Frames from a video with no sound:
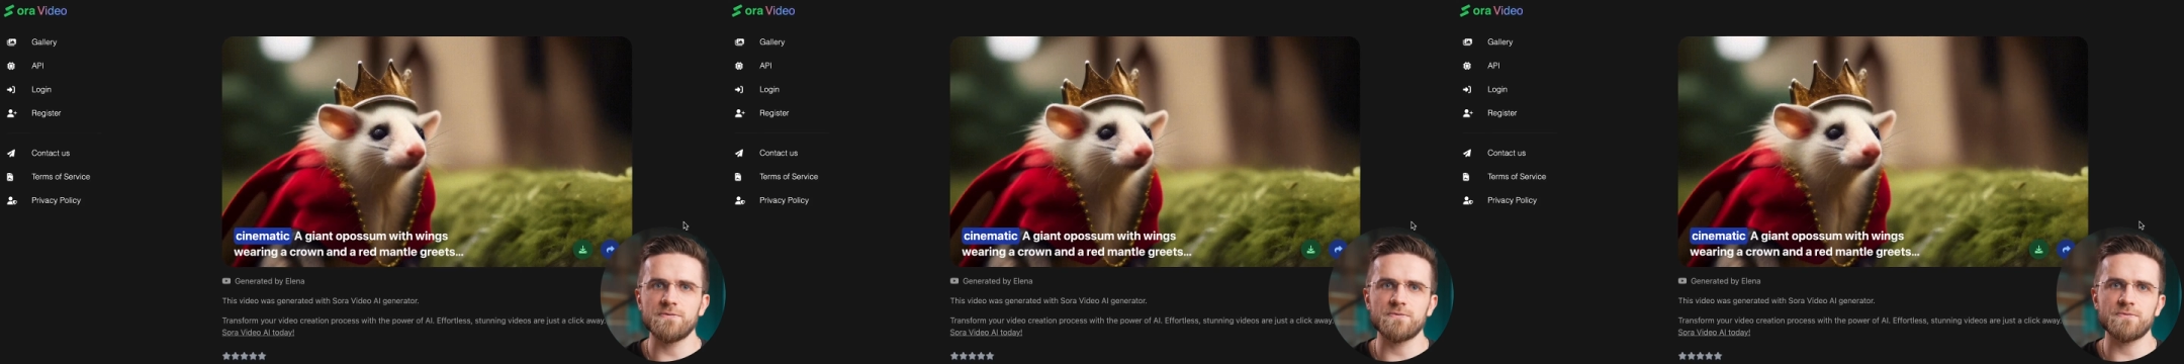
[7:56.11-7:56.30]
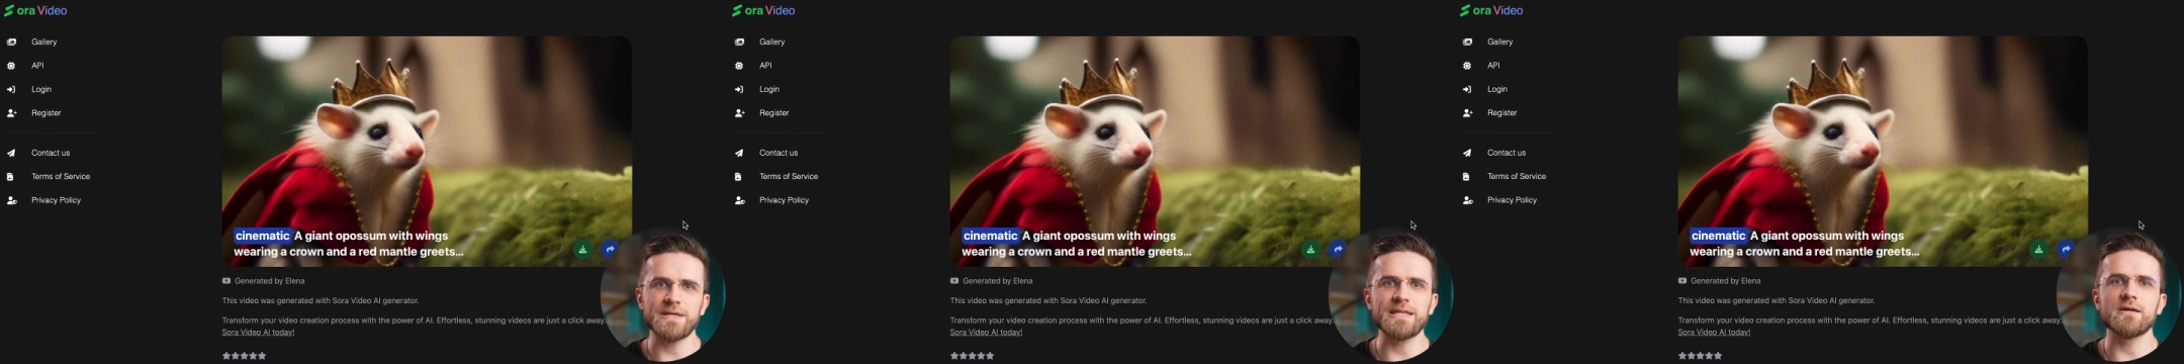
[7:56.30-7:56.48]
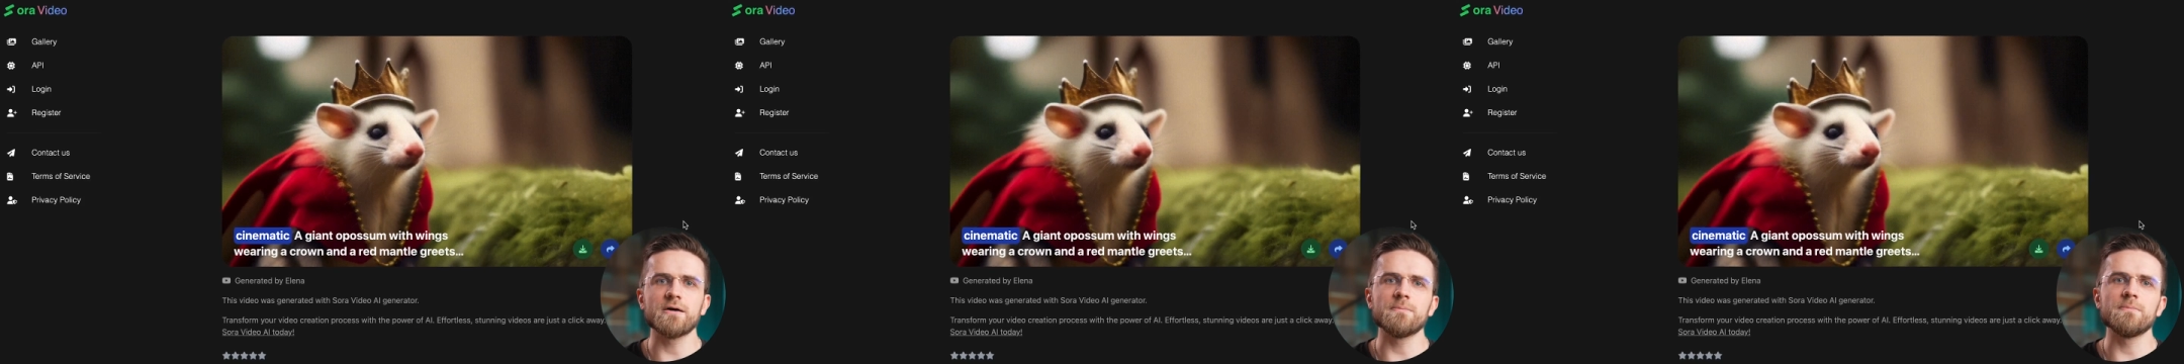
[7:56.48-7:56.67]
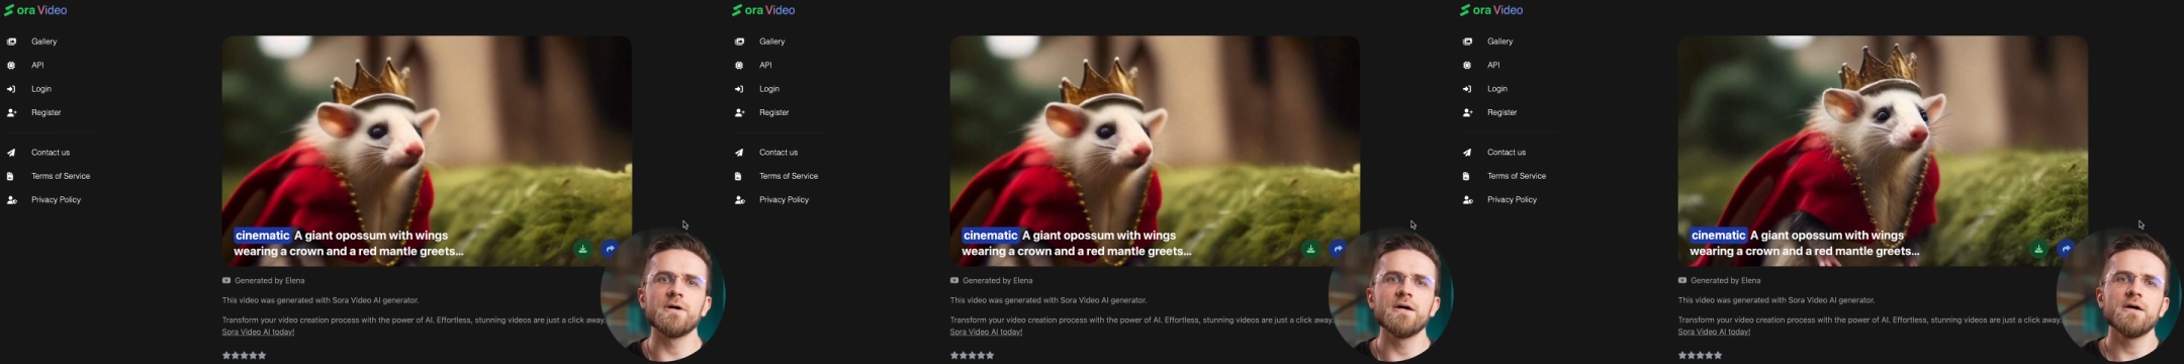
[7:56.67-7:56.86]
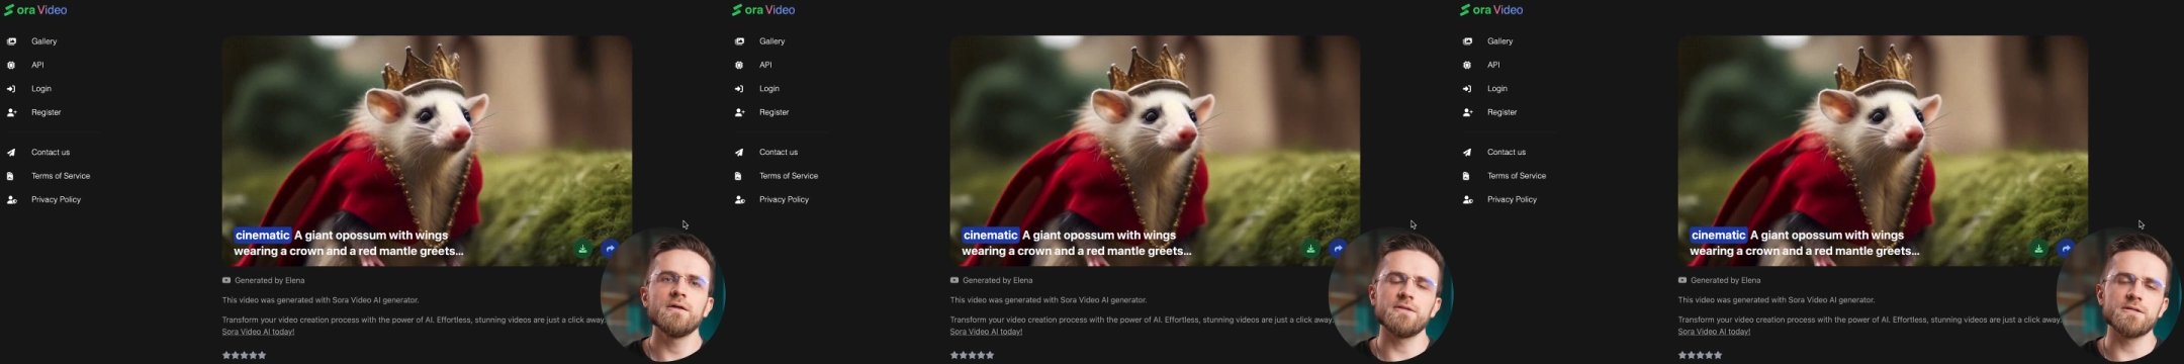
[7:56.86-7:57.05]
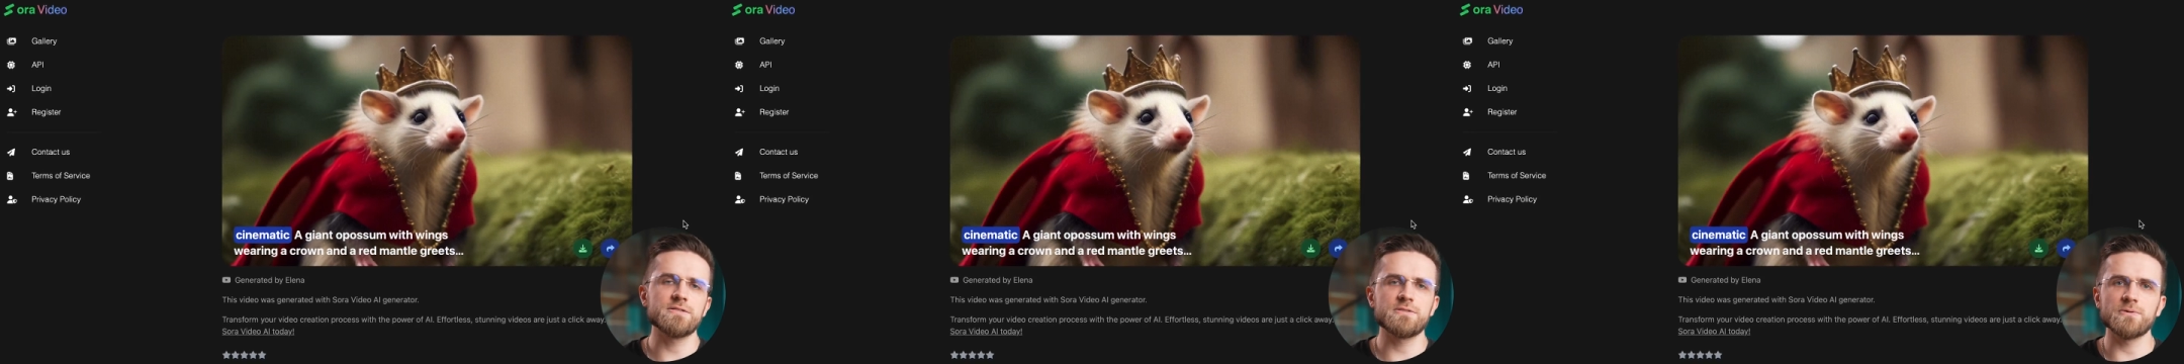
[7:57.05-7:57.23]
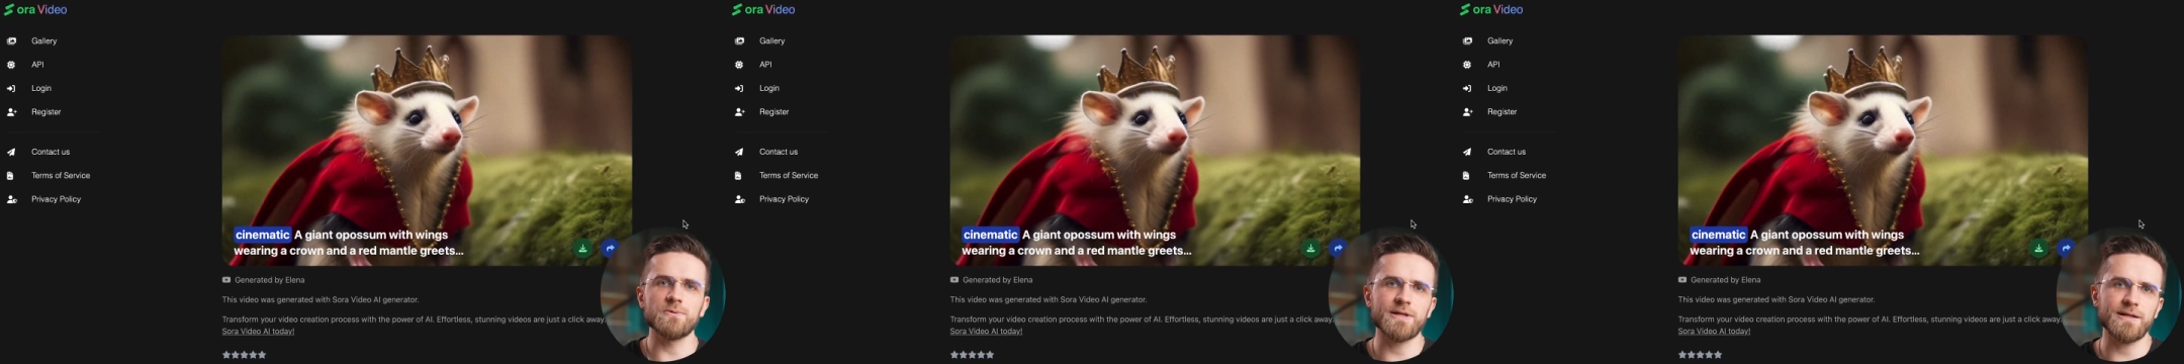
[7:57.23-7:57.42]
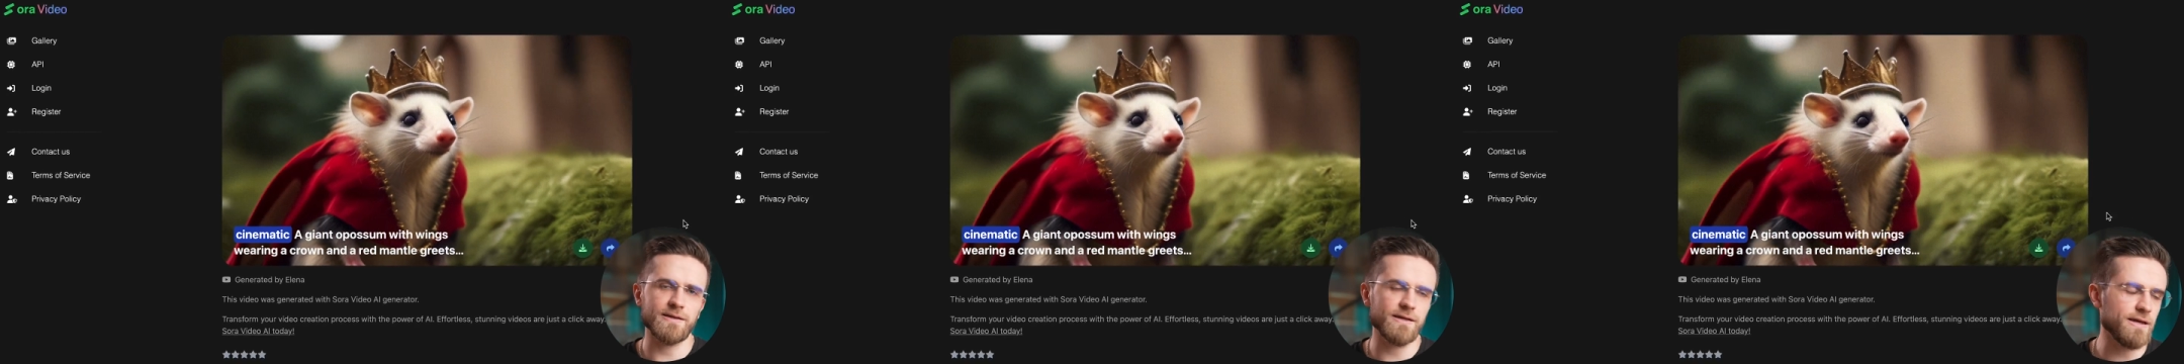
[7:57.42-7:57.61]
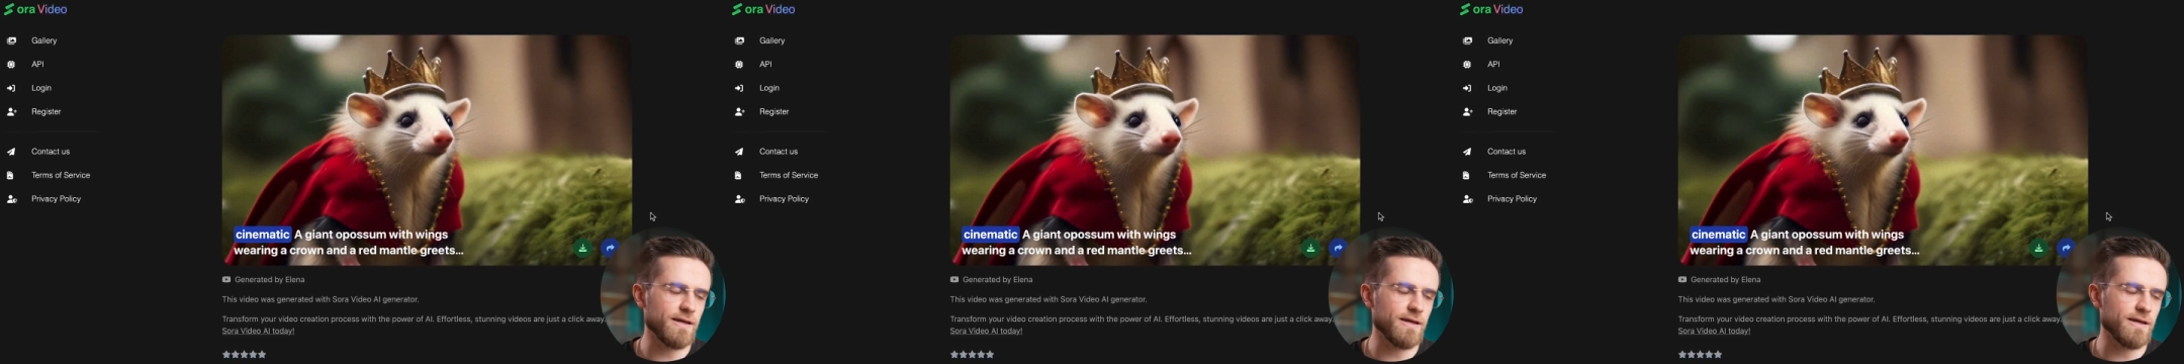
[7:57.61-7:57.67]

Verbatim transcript: freedom this tool can